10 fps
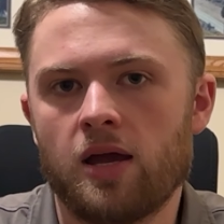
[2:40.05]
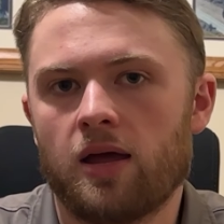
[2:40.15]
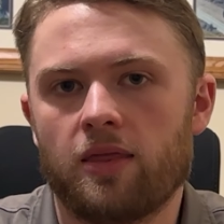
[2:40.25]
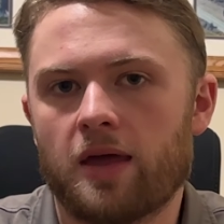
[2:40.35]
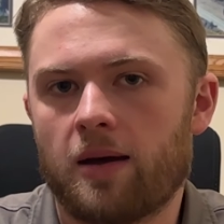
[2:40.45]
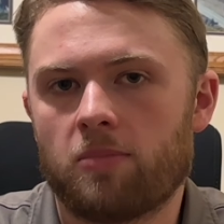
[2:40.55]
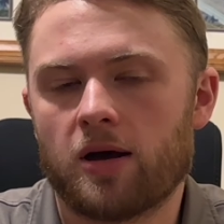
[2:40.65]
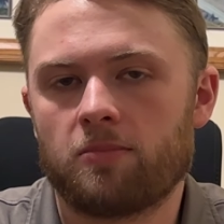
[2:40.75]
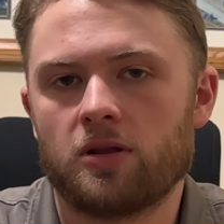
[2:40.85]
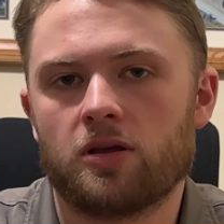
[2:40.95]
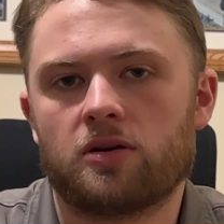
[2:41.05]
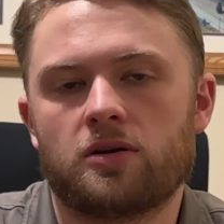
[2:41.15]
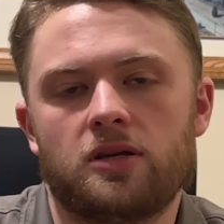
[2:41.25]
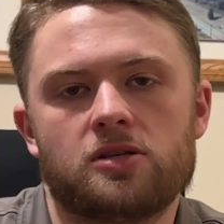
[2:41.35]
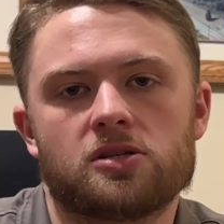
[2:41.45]
that
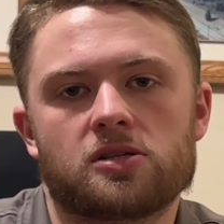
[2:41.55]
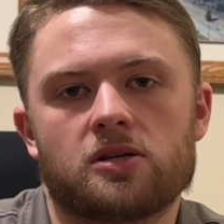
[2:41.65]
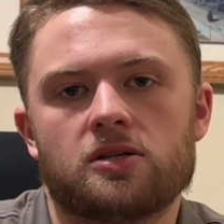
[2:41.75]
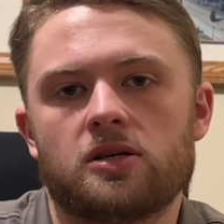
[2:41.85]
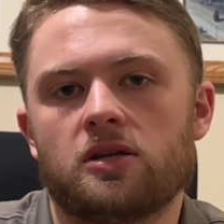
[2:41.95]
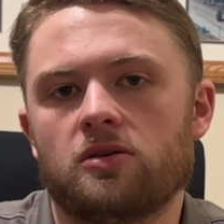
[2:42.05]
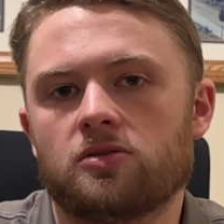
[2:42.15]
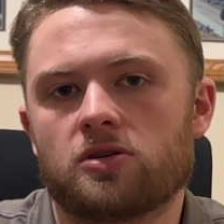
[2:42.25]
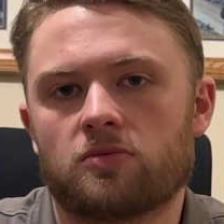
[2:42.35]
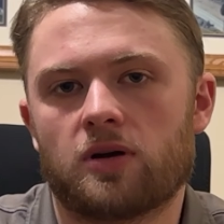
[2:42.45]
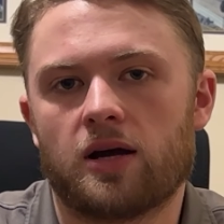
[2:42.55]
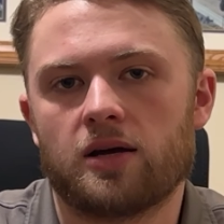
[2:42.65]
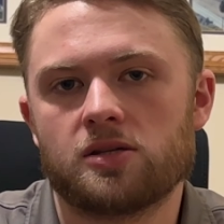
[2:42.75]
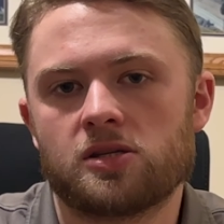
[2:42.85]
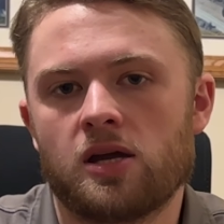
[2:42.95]
popularity just continued to
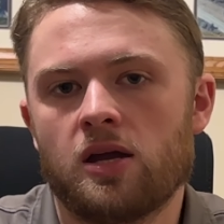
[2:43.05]
rise,